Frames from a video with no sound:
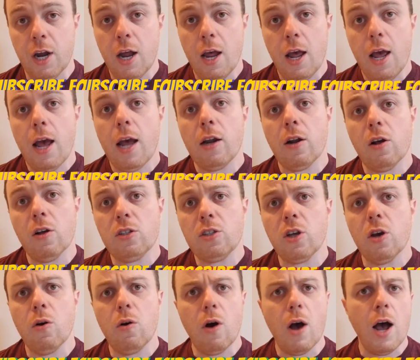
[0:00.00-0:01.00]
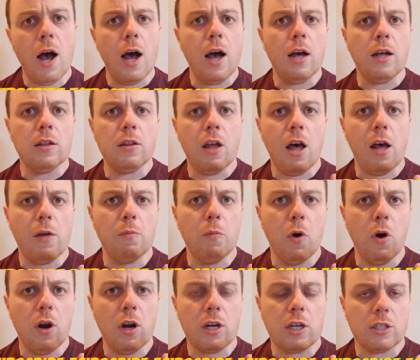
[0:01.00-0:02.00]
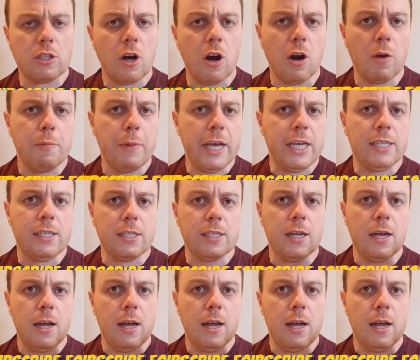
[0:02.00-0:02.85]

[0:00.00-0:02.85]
and also a lot more guitar bass